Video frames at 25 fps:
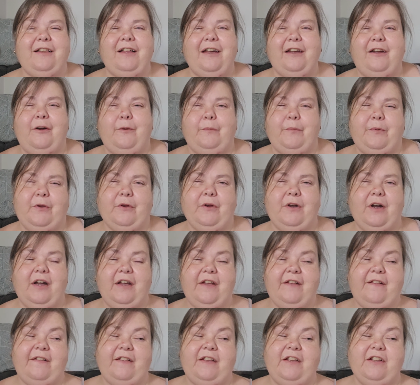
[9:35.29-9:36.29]
I hope you
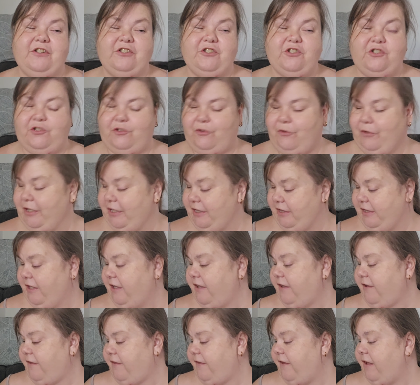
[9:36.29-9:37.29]
guys enjoyed
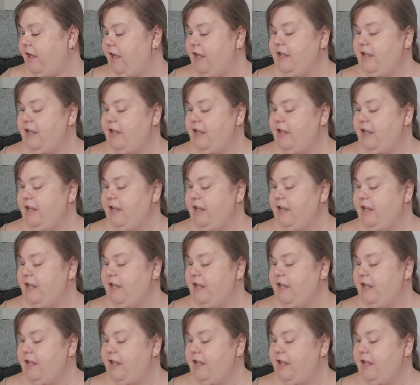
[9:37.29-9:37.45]
this.